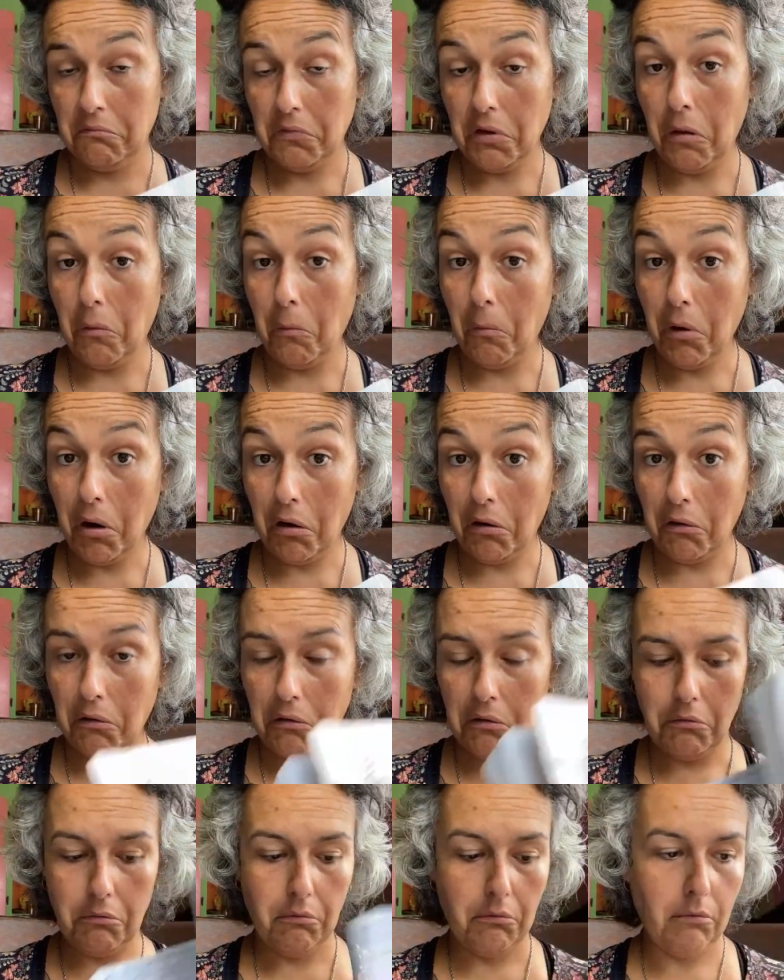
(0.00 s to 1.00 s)
Okay.
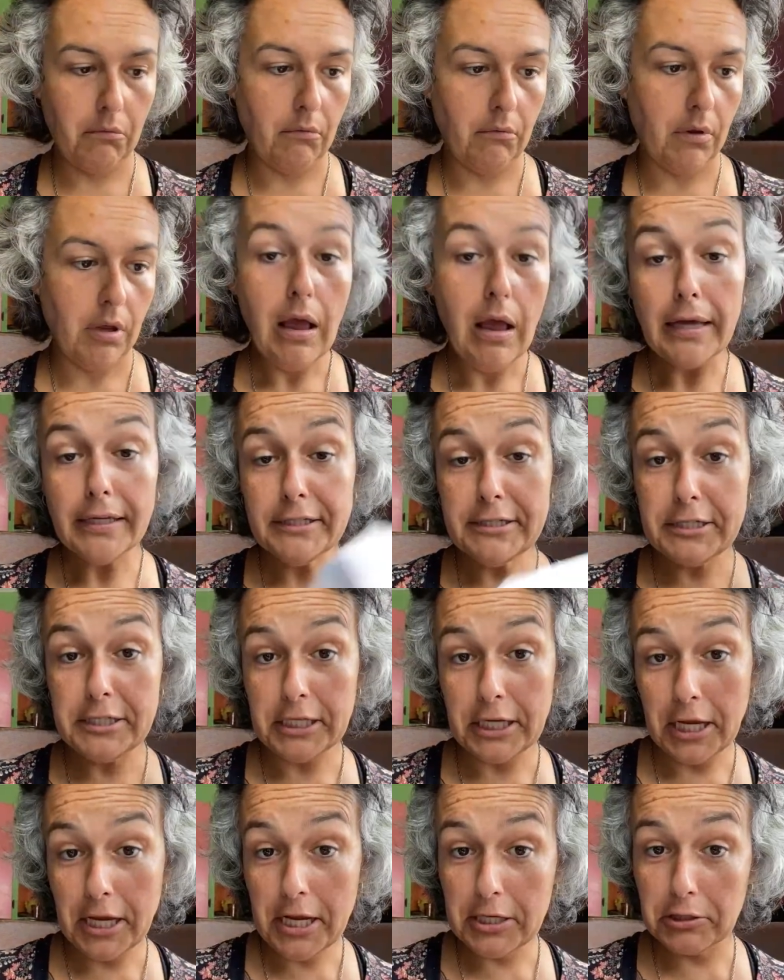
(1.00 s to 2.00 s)

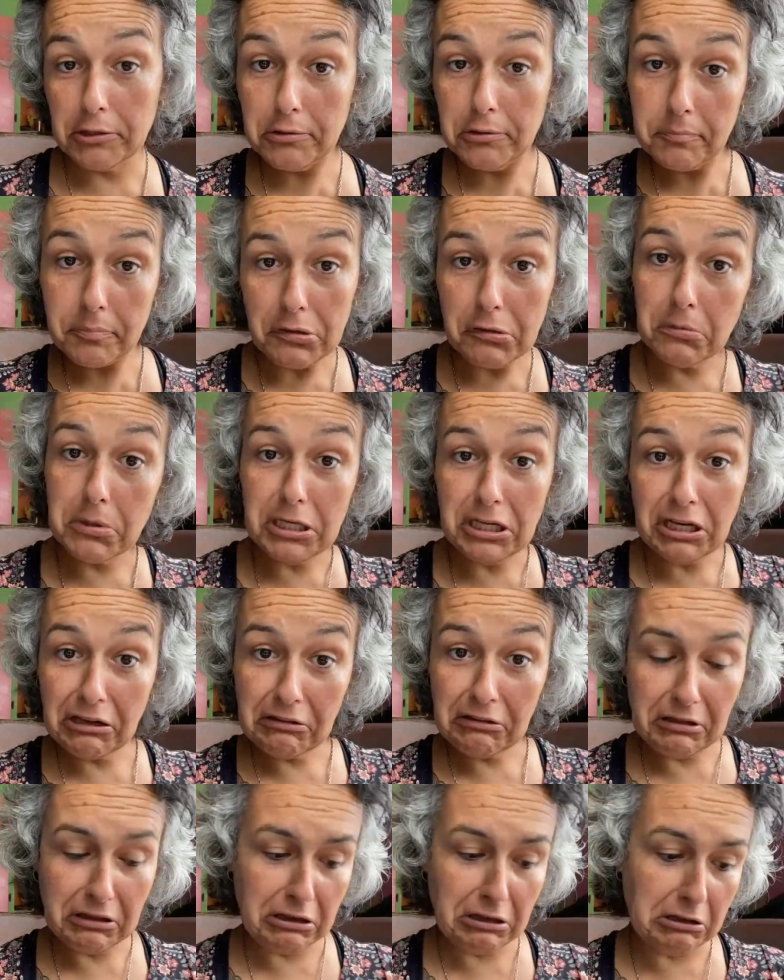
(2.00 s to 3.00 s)
Dang, you poetic
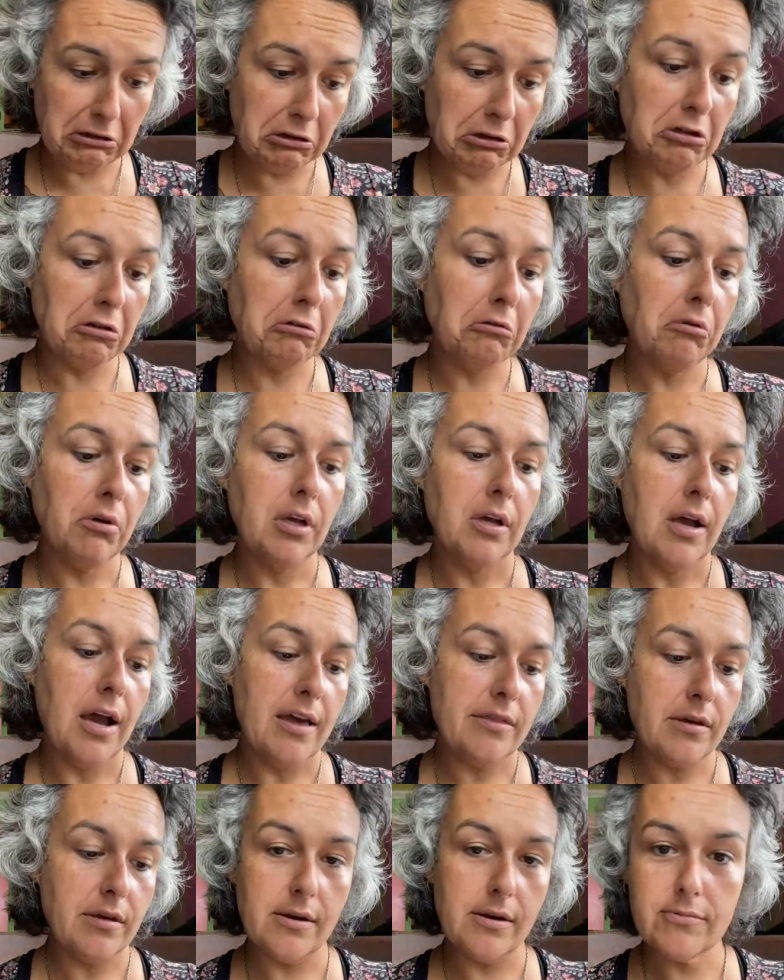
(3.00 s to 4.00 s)
thing, you. I
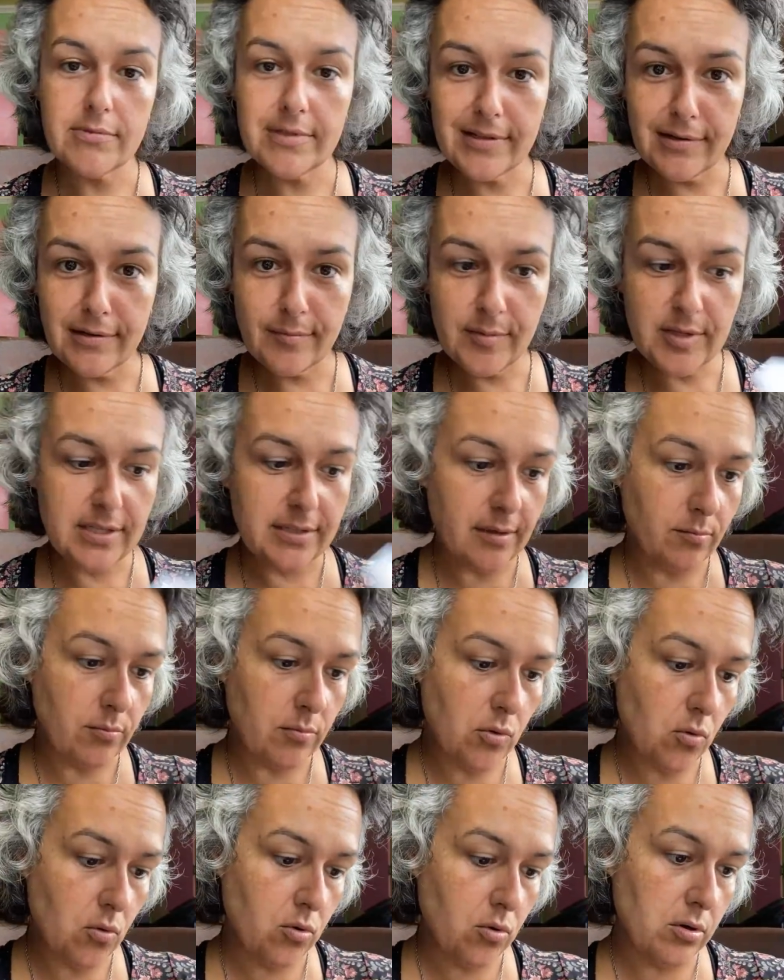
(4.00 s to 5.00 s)
thought it was going to be something
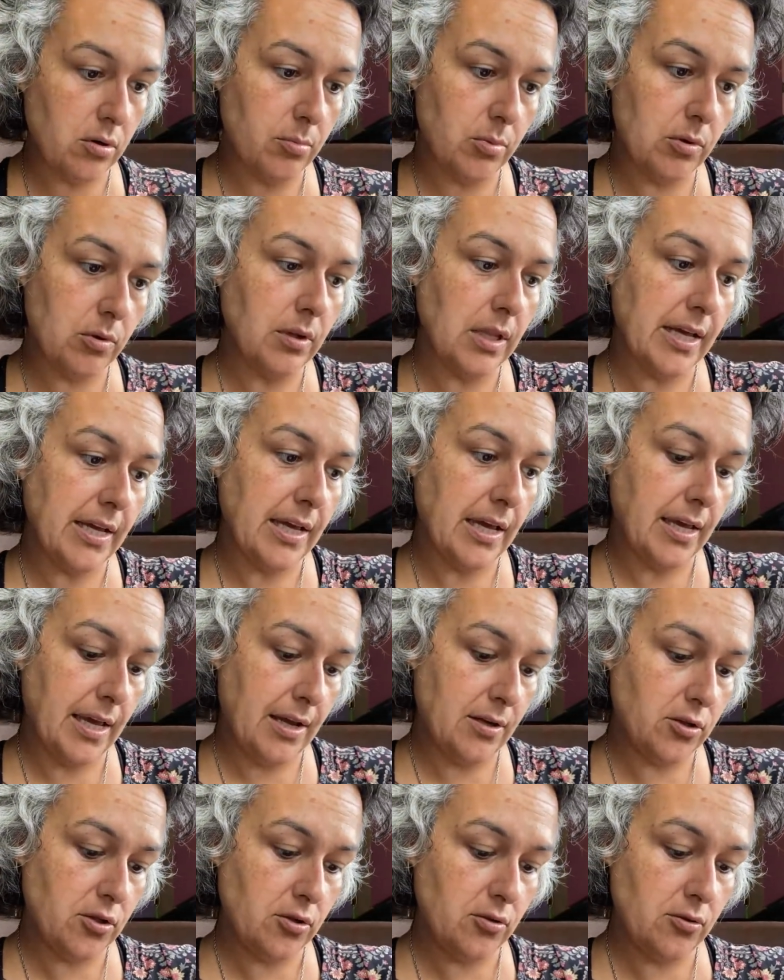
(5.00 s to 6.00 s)
horrible, like I
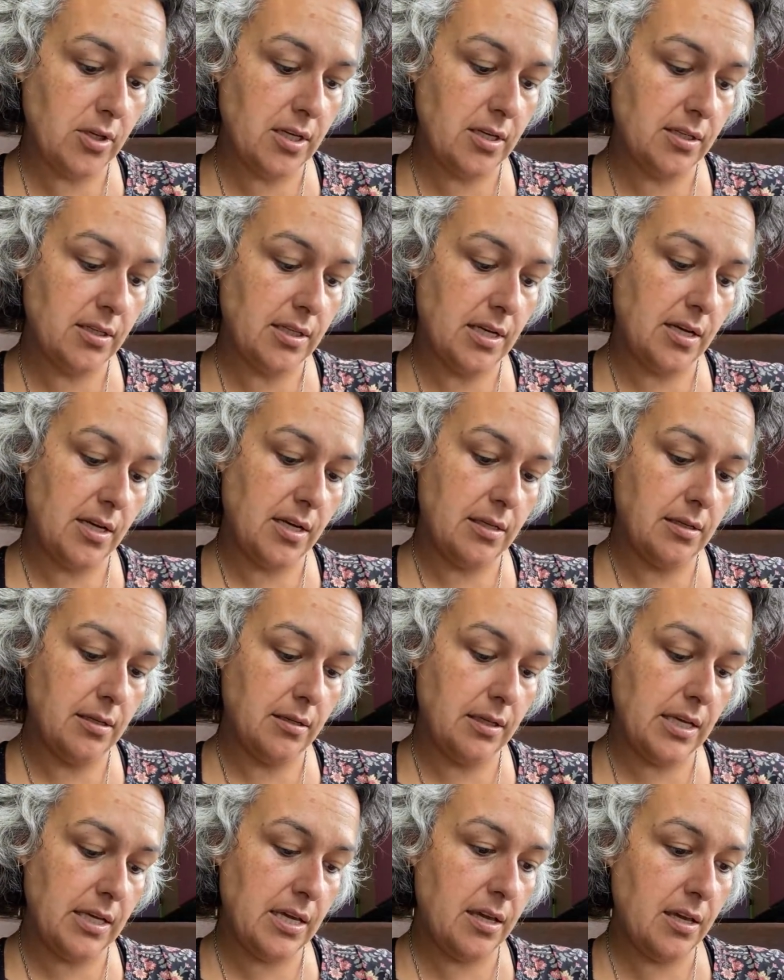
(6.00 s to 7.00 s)
can't do this, I need to
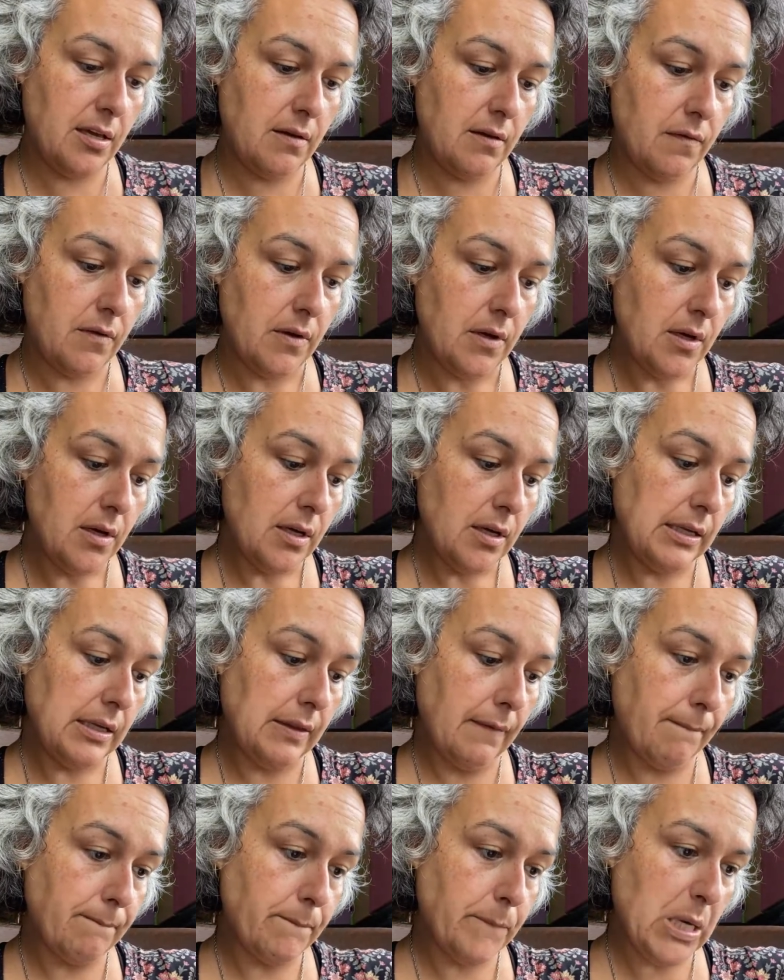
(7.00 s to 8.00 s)
leave, get
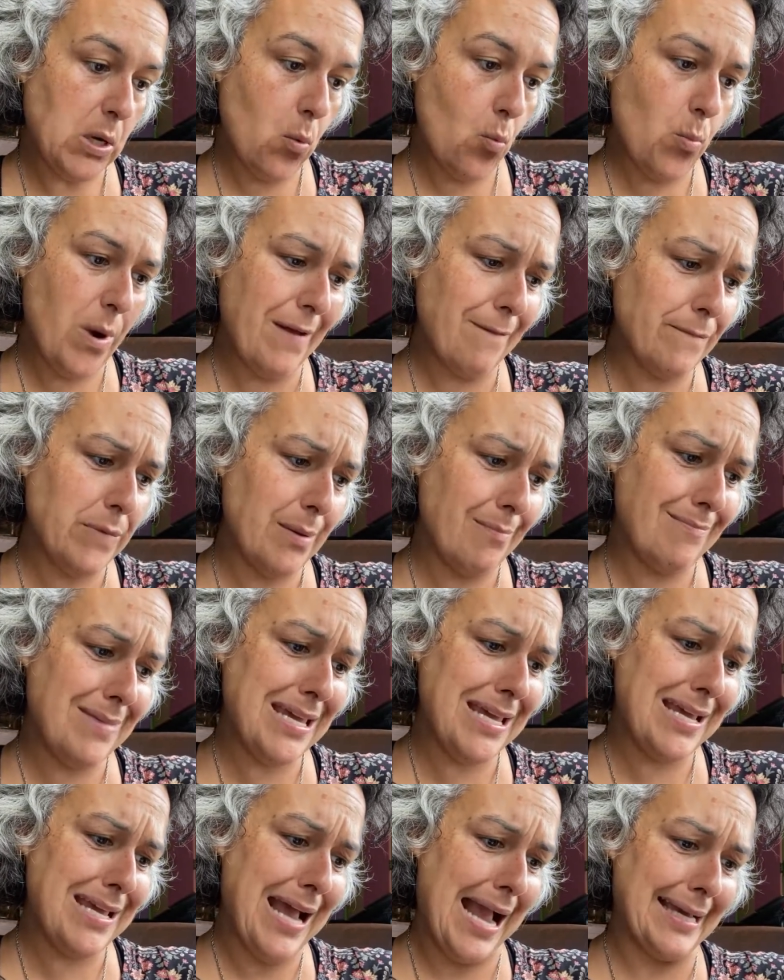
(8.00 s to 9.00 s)
the fuck away from
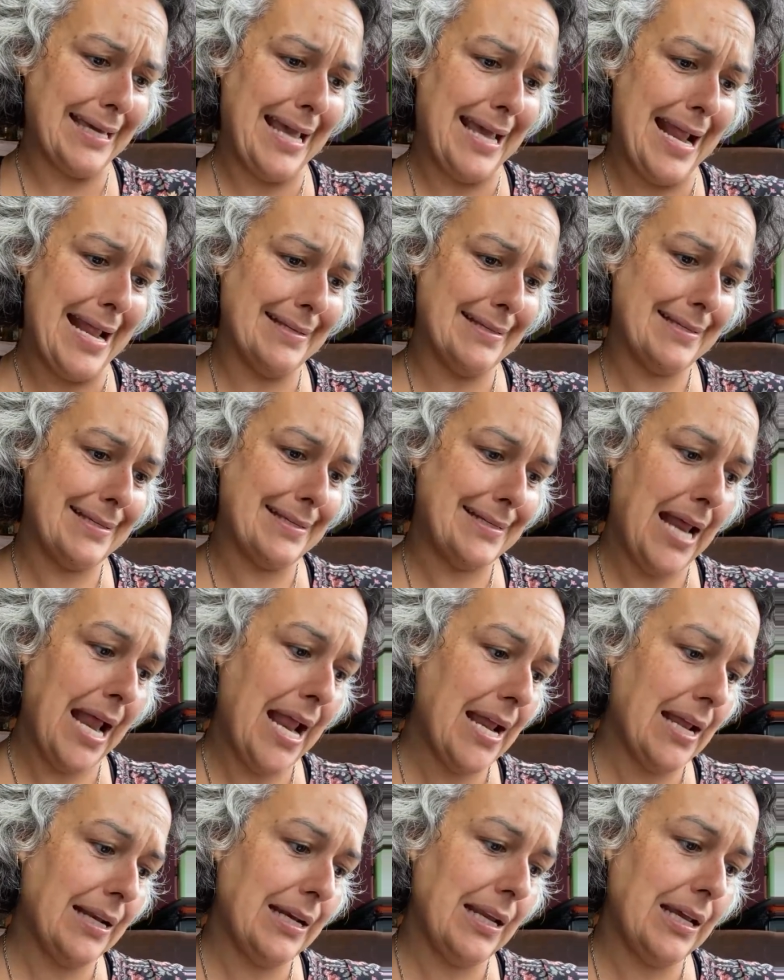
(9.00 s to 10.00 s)
me, I can't
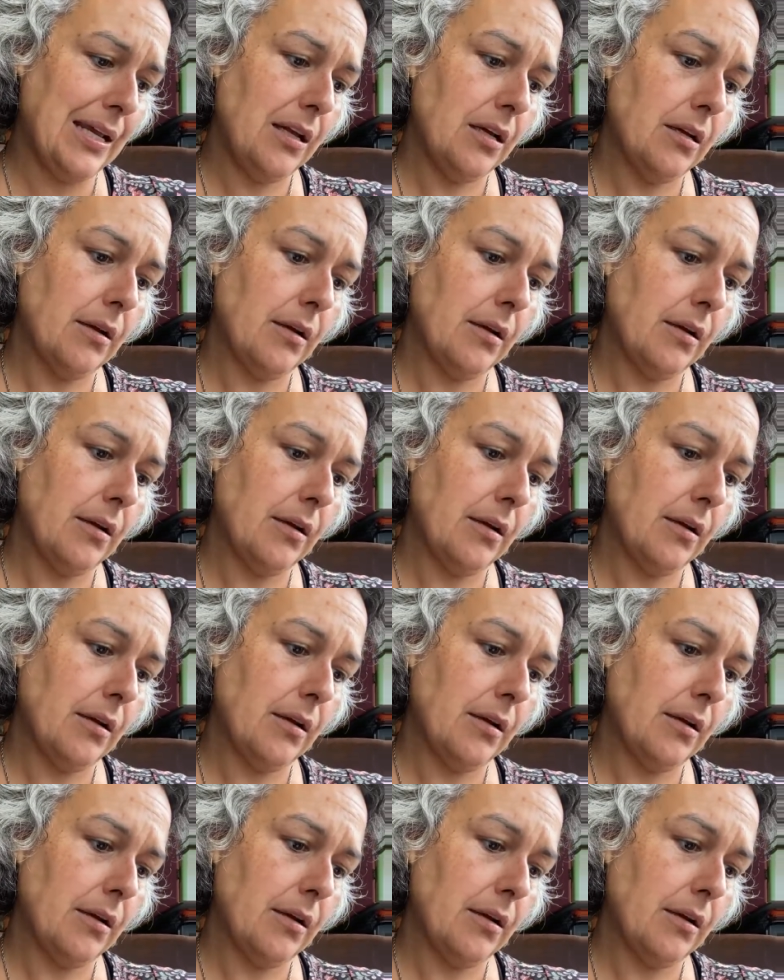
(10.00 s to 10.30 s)
stand it.